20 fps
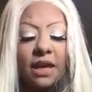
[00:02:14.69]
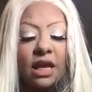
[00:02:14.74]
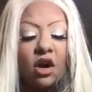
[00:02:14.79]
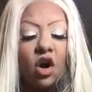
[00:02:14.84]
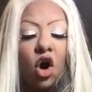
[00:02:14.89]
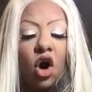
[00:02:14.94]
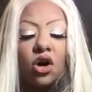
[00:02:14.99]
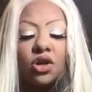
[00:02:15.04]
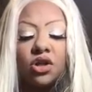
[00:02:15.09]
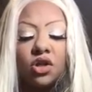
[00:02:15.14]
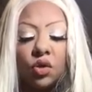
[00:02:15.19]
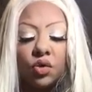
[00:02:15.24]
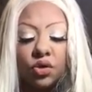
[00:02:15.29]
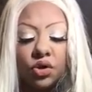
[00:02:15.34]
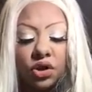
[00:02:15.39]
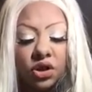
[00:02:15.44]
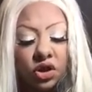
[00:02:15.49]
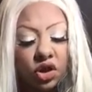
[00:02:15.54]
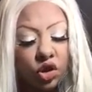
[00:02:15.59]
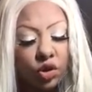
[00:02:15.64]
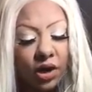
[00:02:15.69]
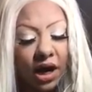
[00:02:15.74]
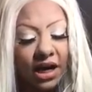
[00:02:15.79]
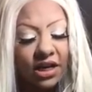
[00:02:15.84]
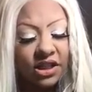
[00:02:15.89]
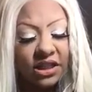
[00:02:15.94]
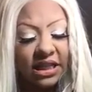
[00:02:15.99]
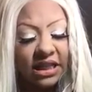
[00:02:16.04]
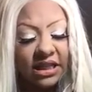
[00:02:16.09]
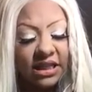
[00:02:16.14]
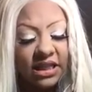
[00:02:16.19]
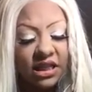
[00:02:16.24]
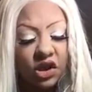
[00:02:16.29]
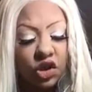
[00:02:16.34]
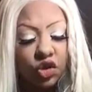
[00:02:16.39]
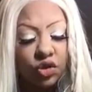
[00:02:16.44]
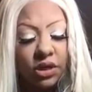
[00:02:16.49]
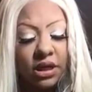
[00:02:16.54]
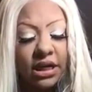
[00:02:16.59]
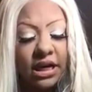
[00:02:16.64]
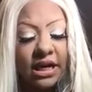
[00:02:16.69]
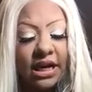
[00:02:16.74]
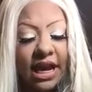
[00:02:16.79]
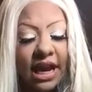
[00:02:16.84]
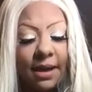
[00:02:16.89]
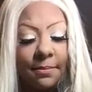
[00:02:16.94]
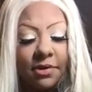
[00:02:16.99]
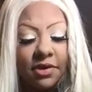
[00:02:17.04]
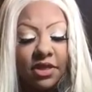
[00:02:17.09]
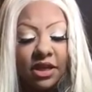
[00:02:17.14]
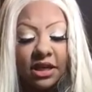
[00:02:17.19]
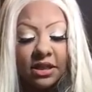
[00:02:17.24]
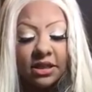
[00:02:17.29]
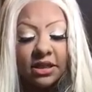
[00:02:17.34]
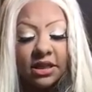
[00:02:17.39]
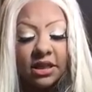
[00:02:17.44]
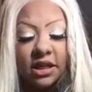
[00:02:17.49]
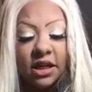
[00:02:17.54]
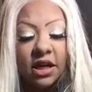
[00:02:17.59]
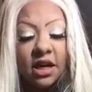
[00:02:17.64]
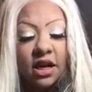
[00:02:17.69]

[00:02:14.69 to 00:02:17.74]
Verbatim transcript: and also you guys need citrine and amethyst.